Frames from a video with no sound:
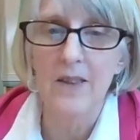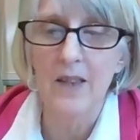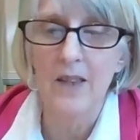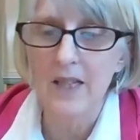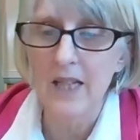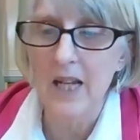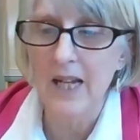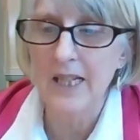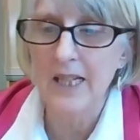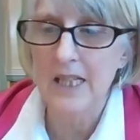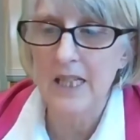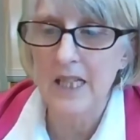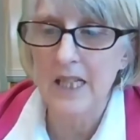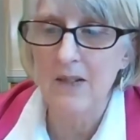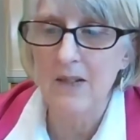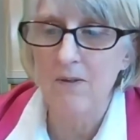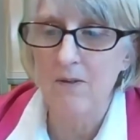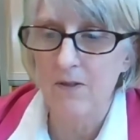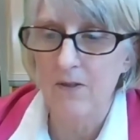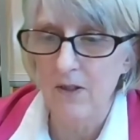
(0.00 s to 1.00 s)
the
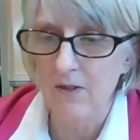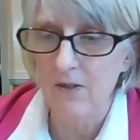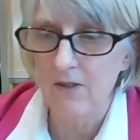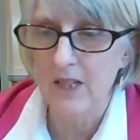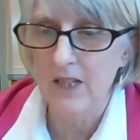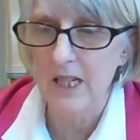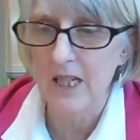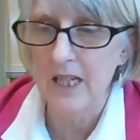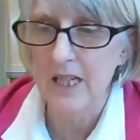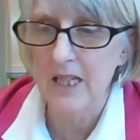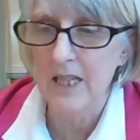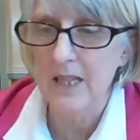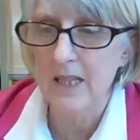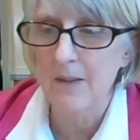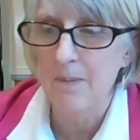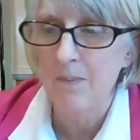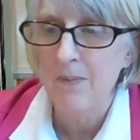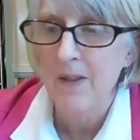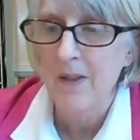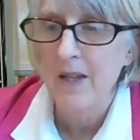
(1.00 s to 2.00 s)
1950s.
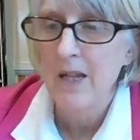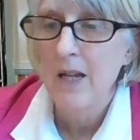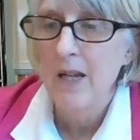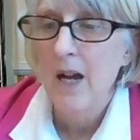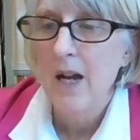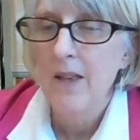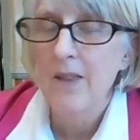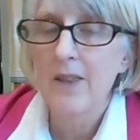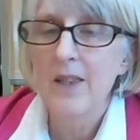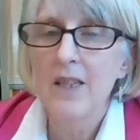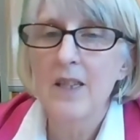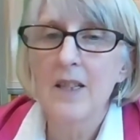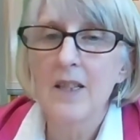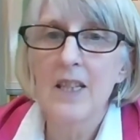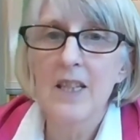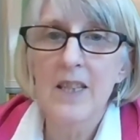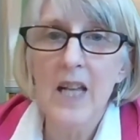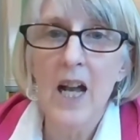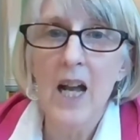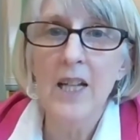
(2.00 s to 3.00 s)
The
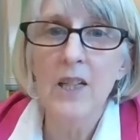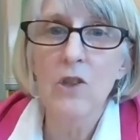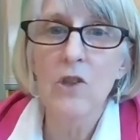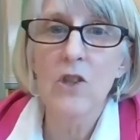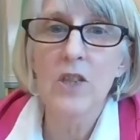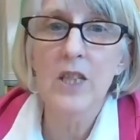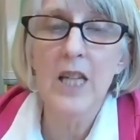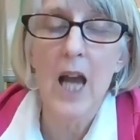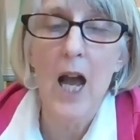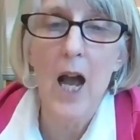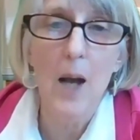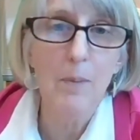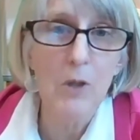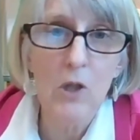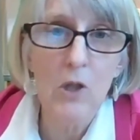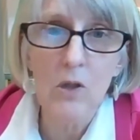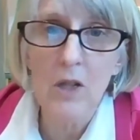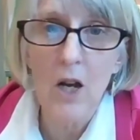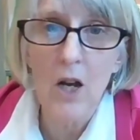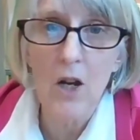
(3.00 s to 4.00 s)
designers
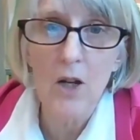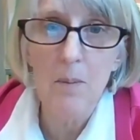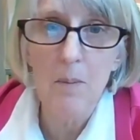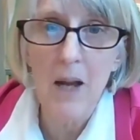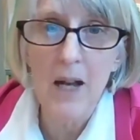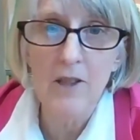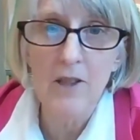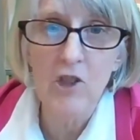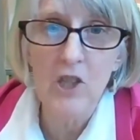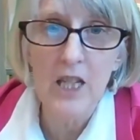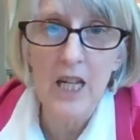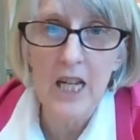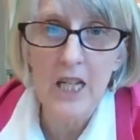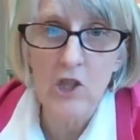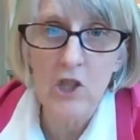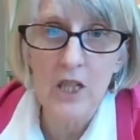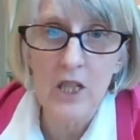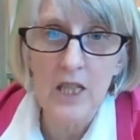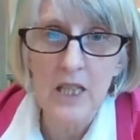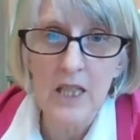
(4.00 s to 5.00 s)
captured our
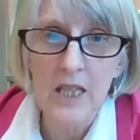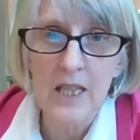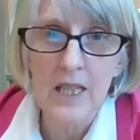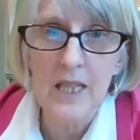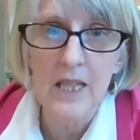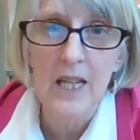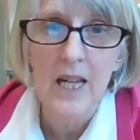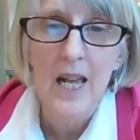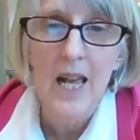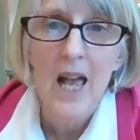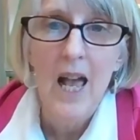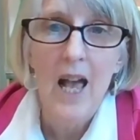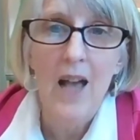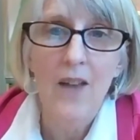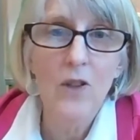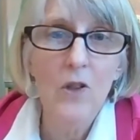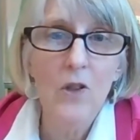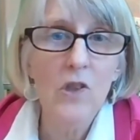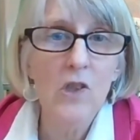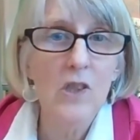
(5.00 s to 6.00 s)
imaginations,
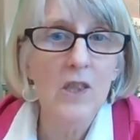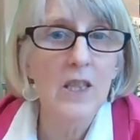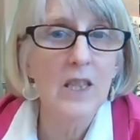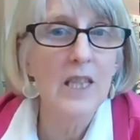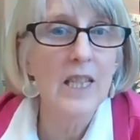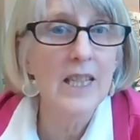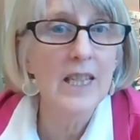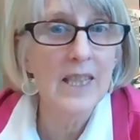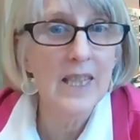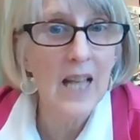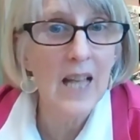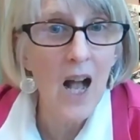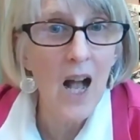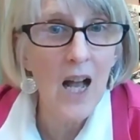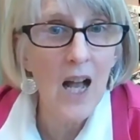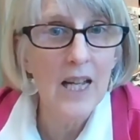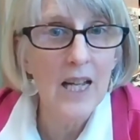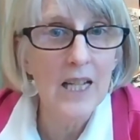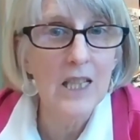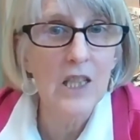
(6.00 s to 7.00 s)
and those
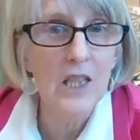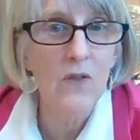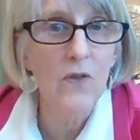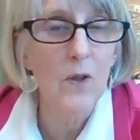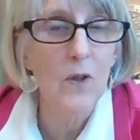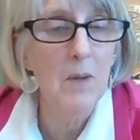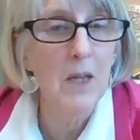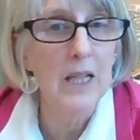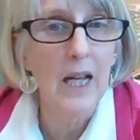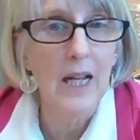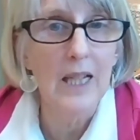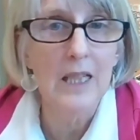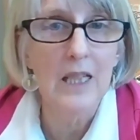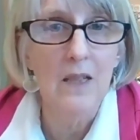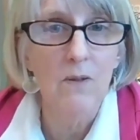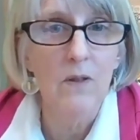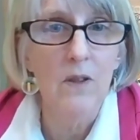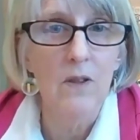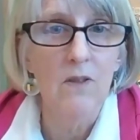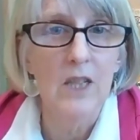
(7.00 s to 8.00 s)
designs from the
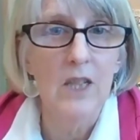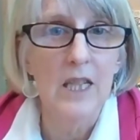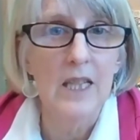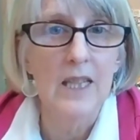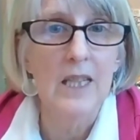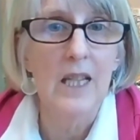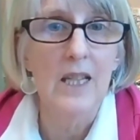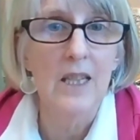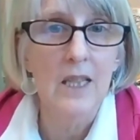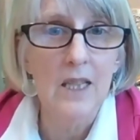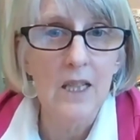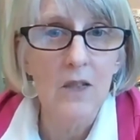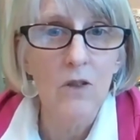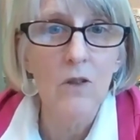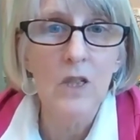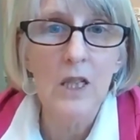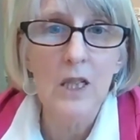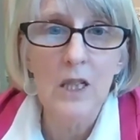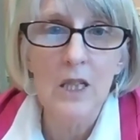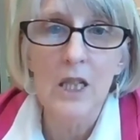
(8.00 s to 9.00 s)
1950s, they
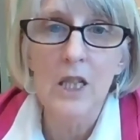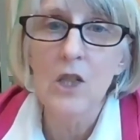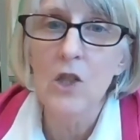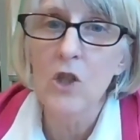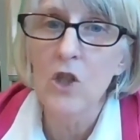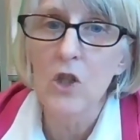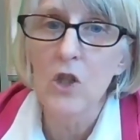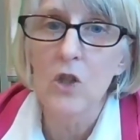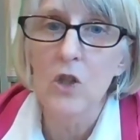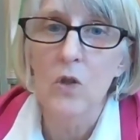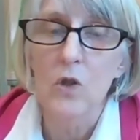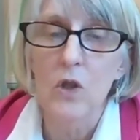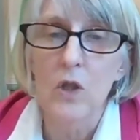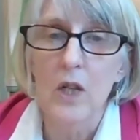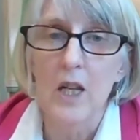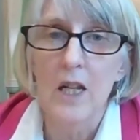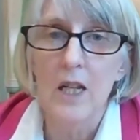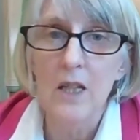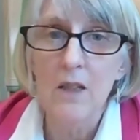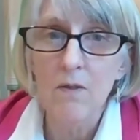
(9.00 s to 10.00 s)
still continue
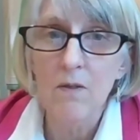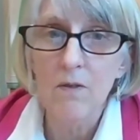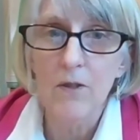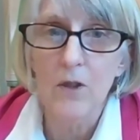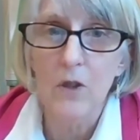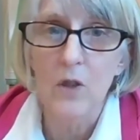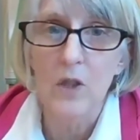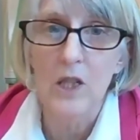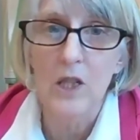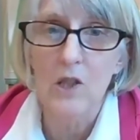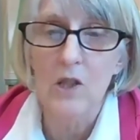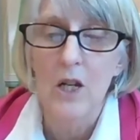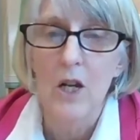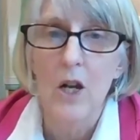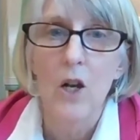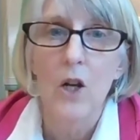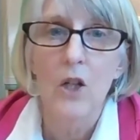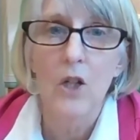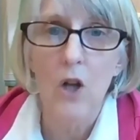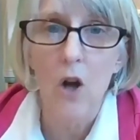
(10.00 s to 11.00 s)
to influence
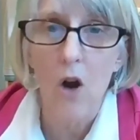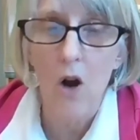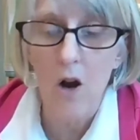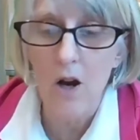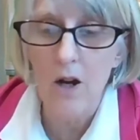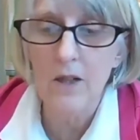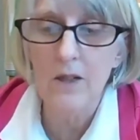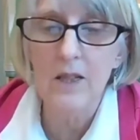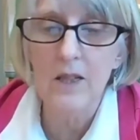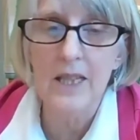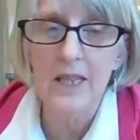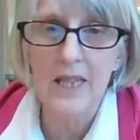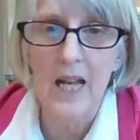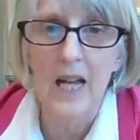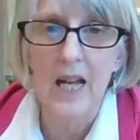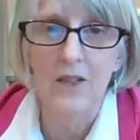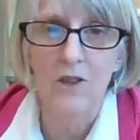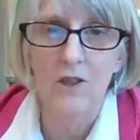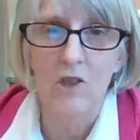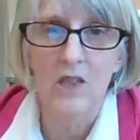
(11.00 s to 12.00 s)
car
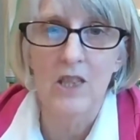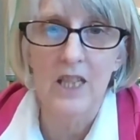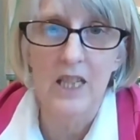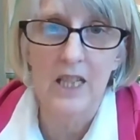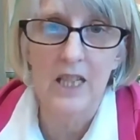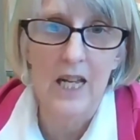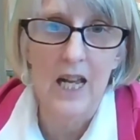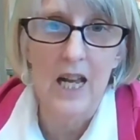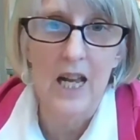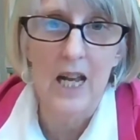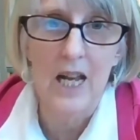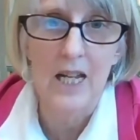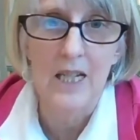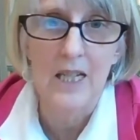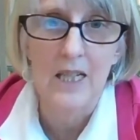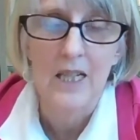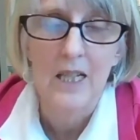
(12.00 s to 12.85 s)
designers today.